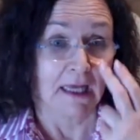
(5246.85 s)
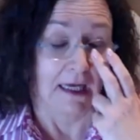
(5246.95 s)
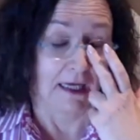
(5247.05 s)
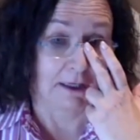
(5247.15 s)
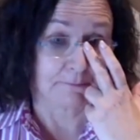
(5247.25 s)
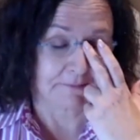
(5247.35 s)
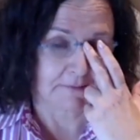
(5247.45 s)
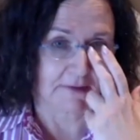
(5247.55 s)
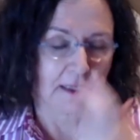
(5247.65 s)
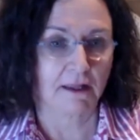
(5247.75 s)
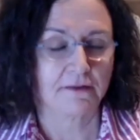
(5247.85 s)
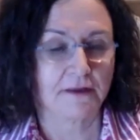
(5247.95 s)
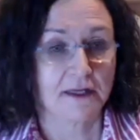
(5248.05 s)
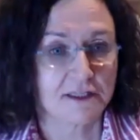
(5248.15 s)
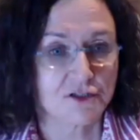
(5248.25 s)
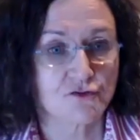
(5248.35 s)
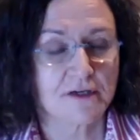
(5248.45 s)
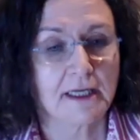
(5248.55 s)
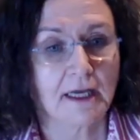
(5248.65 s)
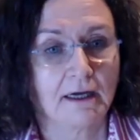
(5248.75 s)
the
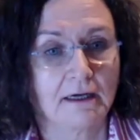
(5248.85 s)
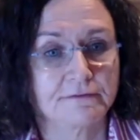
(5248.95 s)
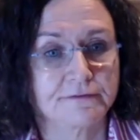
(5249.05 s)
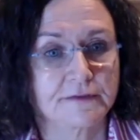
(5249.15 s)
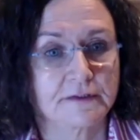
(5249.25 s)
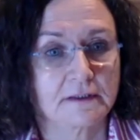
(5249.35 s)
history of